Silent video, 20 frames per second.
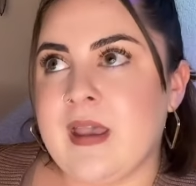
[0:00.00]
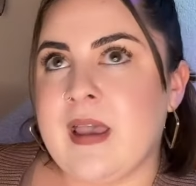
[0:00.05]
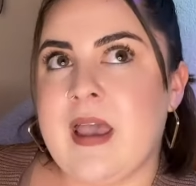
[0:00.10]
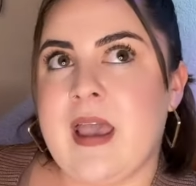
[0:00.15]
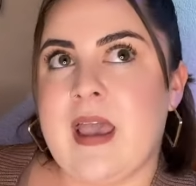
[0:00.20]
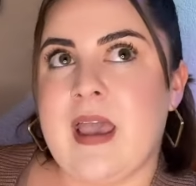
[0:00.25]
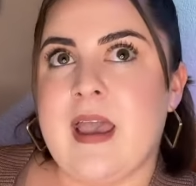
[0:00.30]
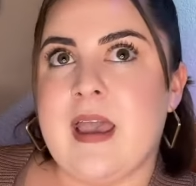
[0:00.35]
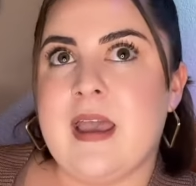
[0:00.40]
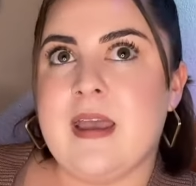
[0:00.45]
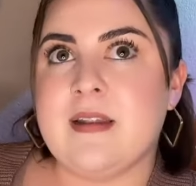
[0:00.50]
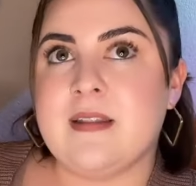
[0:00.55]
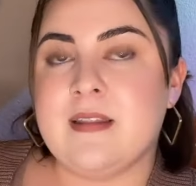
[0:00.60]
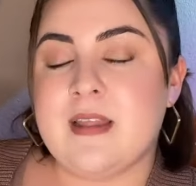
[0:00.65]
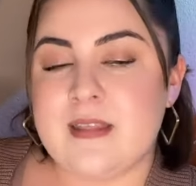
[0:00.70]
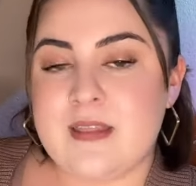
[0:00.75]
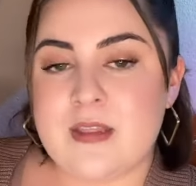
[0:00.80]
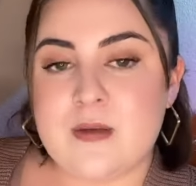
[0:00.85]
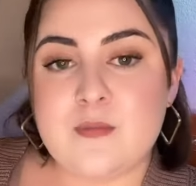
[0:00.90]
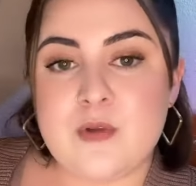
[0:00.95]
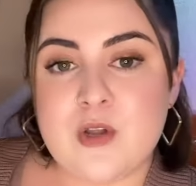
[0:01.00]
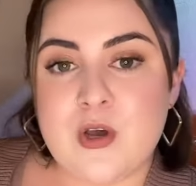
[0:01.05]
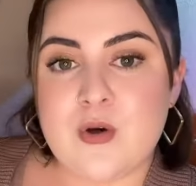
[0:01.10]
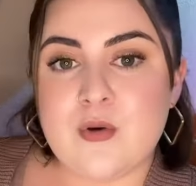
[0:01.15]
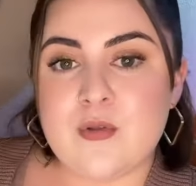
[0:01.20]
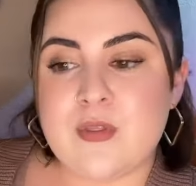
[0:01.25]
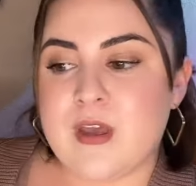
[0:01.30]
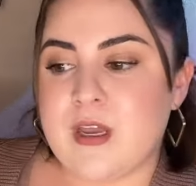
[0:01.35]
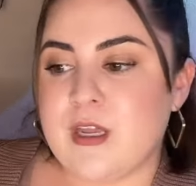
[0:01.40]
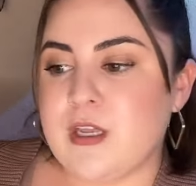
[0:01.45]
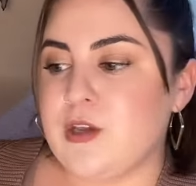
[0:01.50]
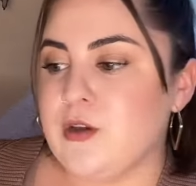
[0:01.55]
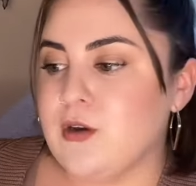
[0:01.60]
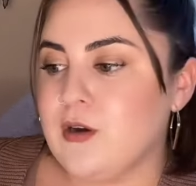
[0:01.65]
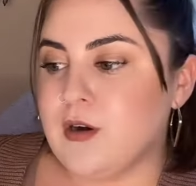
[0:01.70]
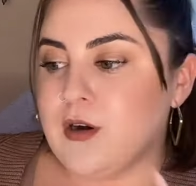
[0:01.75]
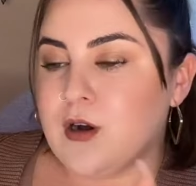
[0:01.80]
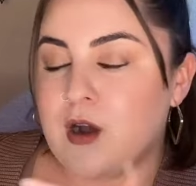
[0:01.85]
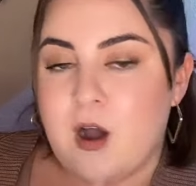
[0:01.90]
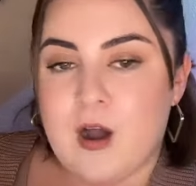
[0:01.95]
and let them know that
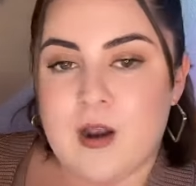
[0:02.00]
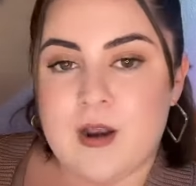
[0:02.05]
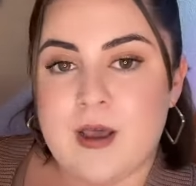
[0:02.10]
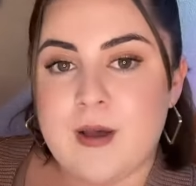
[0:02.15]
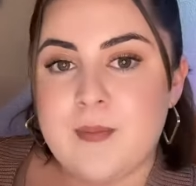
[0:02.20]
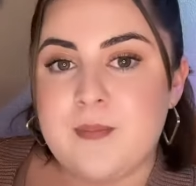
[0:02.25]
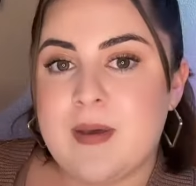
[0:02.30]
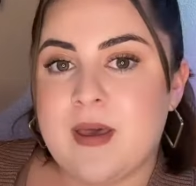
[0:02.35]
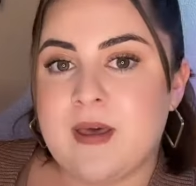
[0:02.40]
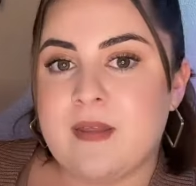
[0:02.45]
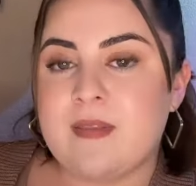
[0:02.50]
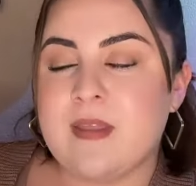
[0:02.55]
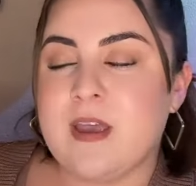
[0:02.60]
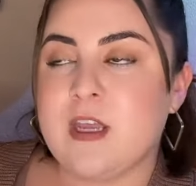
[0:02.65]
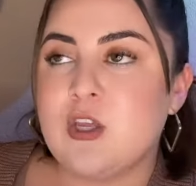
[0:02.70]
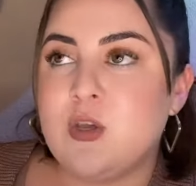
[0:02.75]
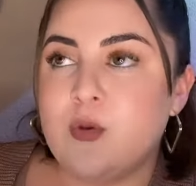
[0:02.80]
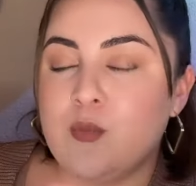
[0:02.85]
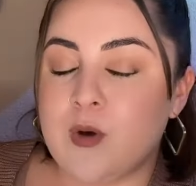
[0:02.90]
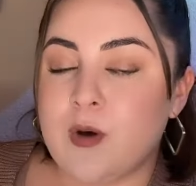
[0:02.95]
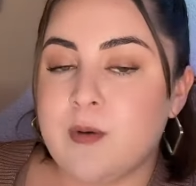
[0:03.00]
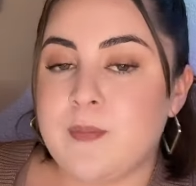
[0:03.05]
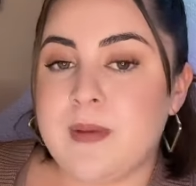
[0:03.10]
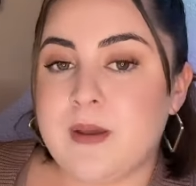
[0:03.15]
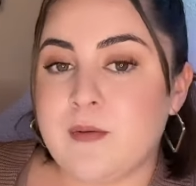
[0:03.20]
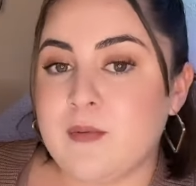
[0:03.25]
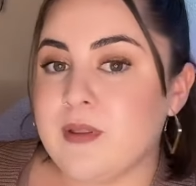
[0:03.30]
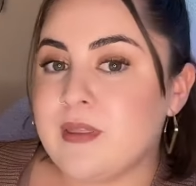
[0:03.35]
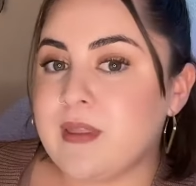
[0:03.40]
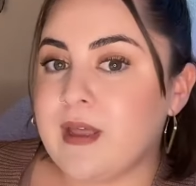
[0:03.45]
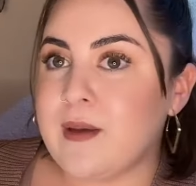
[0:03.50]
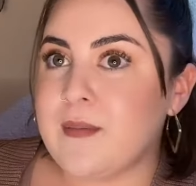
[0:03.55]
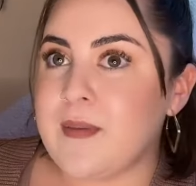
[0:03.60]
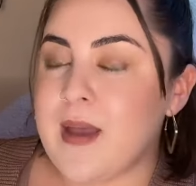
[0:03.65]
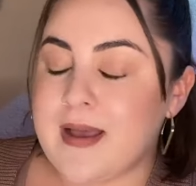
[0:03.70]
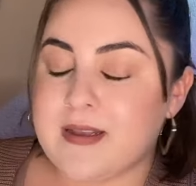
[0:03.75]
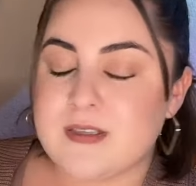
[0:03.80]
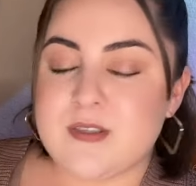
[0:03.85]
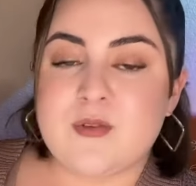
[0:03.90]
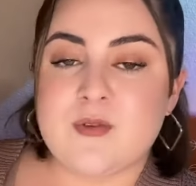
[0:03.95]
you're caught up and that you will be with them
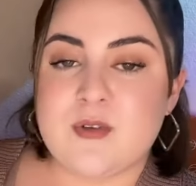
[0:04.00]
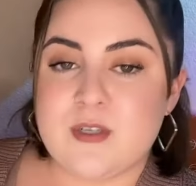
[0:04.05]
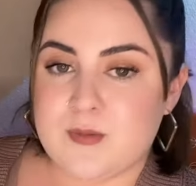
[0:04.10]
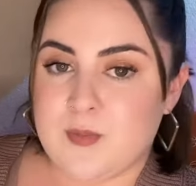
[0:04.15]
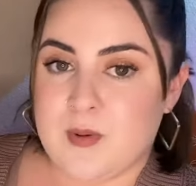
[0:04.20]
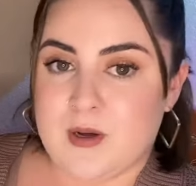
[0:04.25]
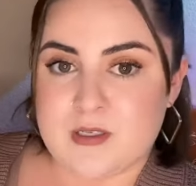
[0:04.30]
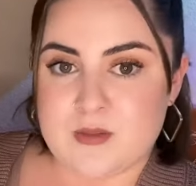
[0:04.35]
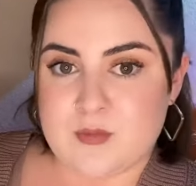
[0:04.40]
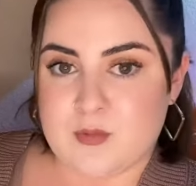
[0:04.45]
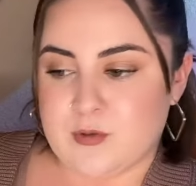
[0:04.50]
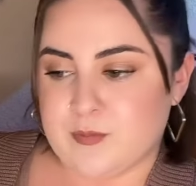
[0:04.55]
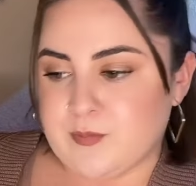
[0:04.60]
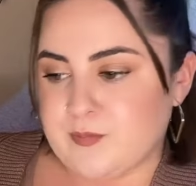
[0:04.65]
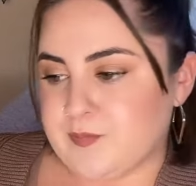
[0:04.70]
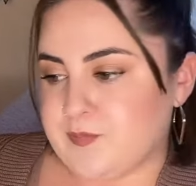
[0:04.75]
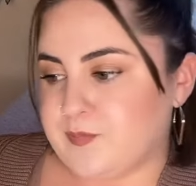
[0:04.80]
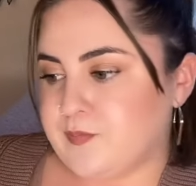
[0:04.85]
as soon as possible.